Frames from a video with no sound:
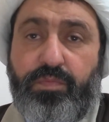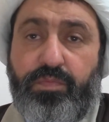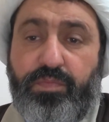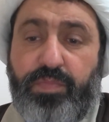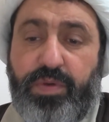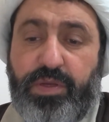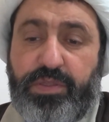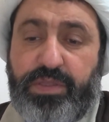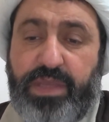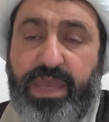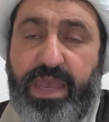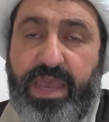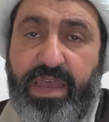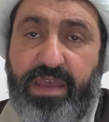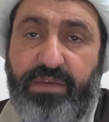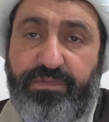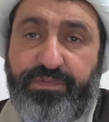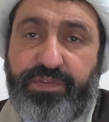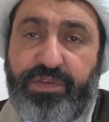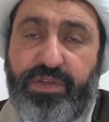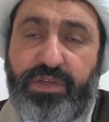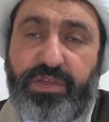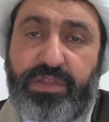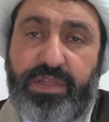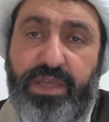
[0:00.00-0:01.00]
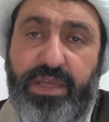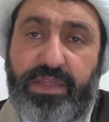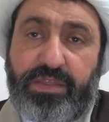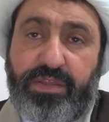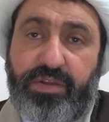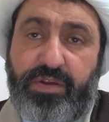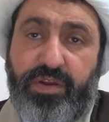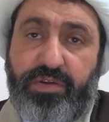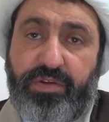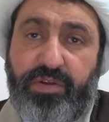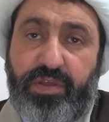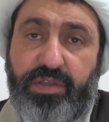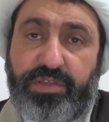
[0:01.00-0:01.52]
But after that,
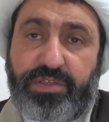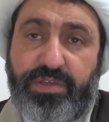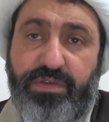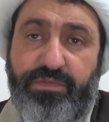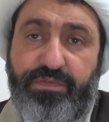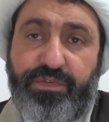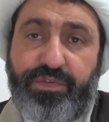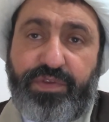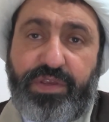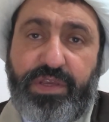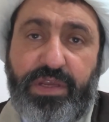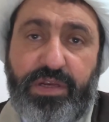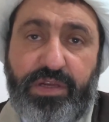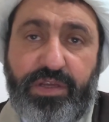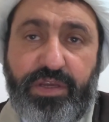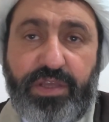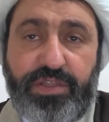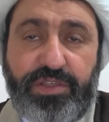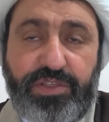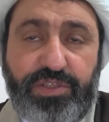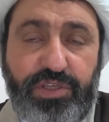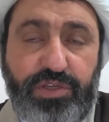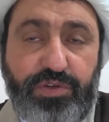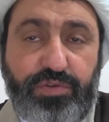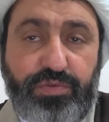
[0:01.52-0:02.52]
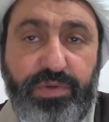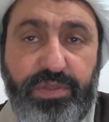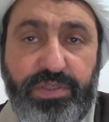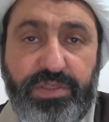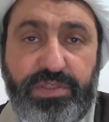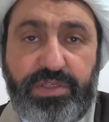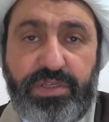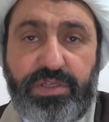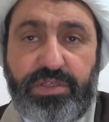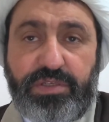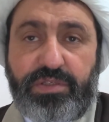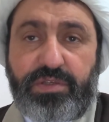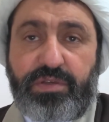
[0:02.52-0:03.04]
there are lots of real
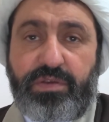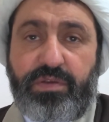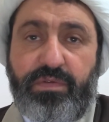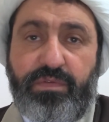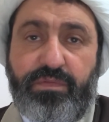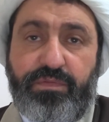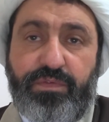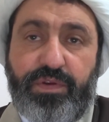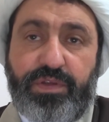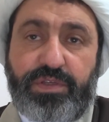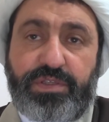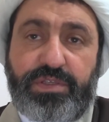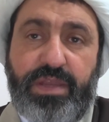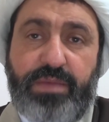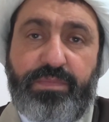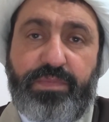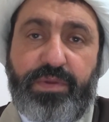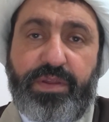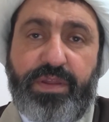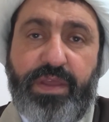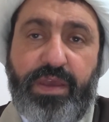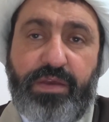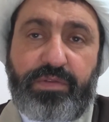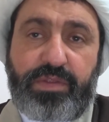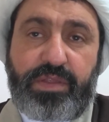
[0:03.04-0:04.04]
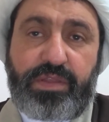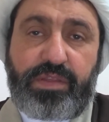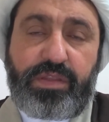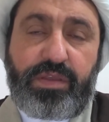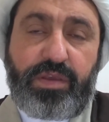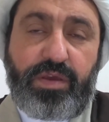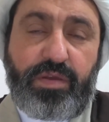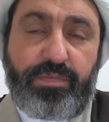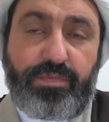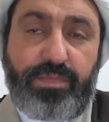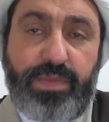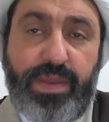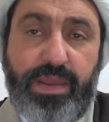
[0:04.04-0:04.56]
consequences. For example, now that they
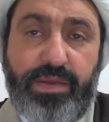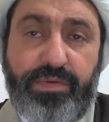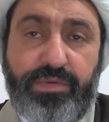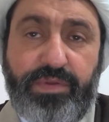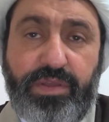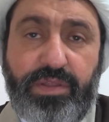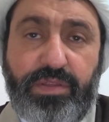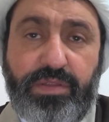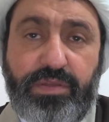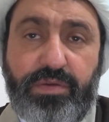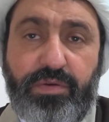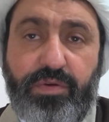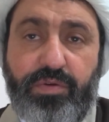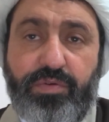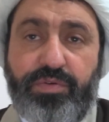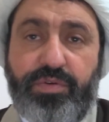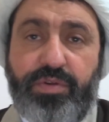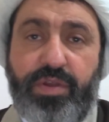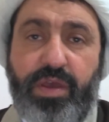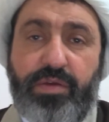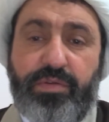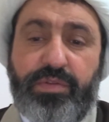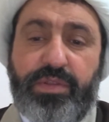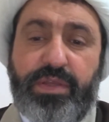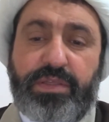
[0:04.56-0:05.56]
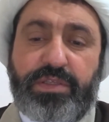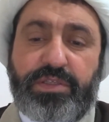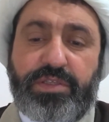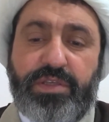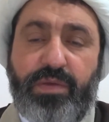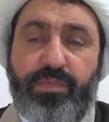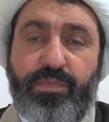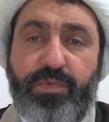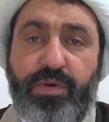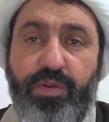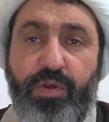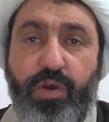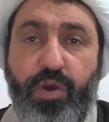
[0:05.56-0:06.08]
are married or now that
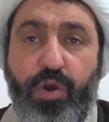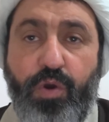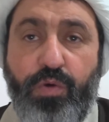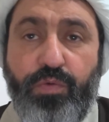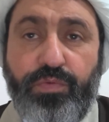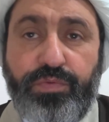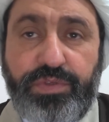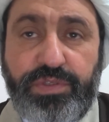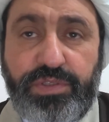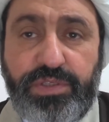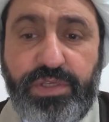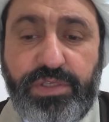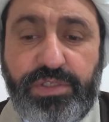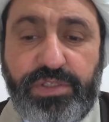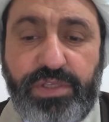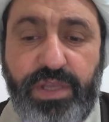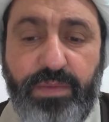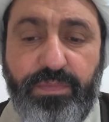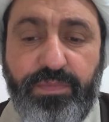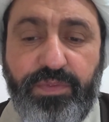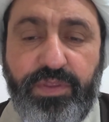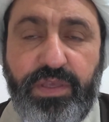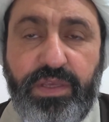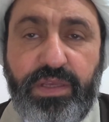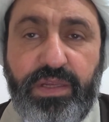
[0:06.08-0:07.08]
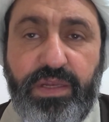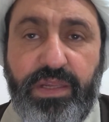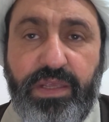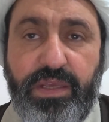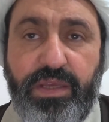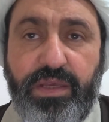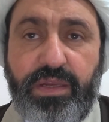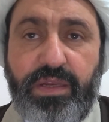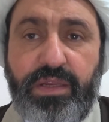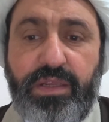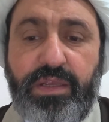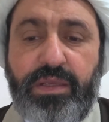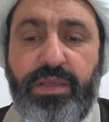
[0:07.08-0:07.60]
someone owns something
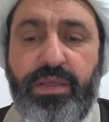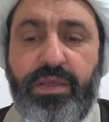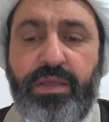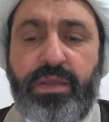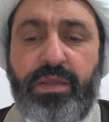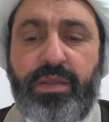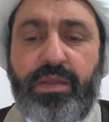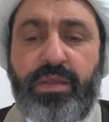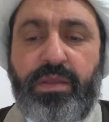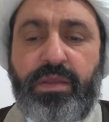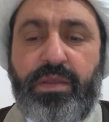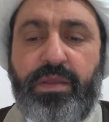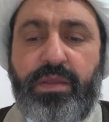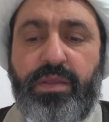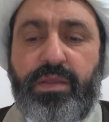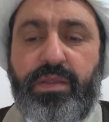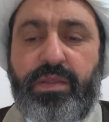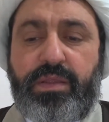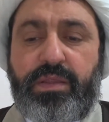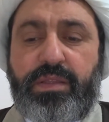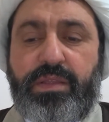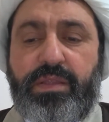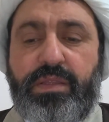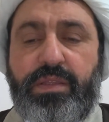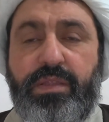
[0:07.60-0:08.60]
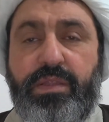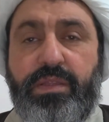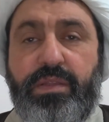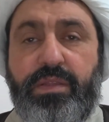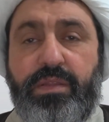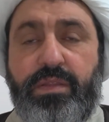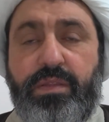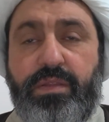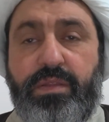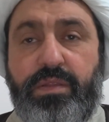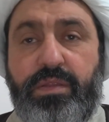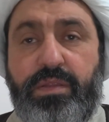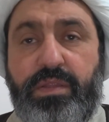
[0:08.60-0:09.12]
legally,
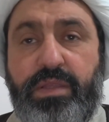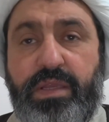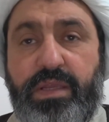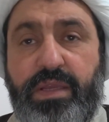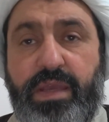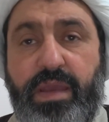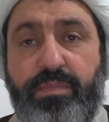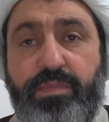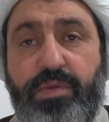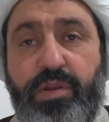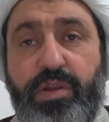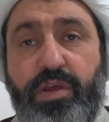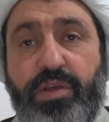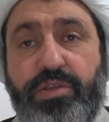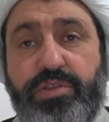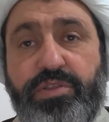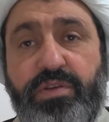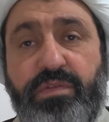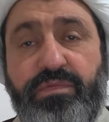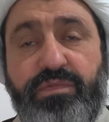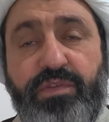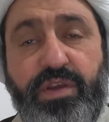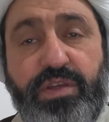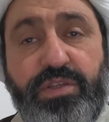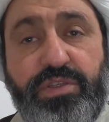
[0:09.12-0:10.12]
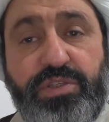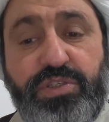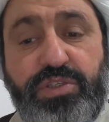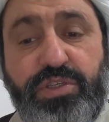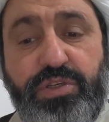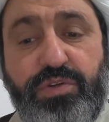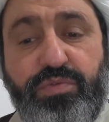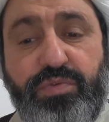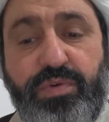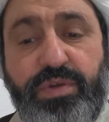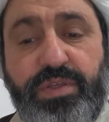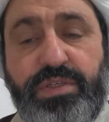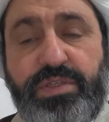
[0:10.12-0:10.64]
there can be lots of
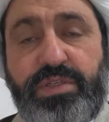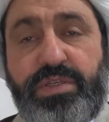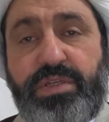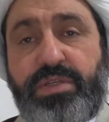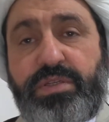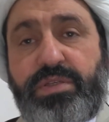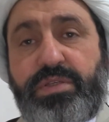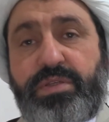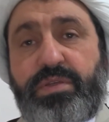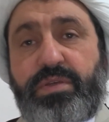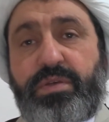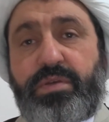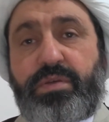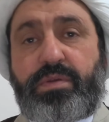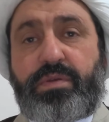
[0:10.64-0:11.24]
consequences.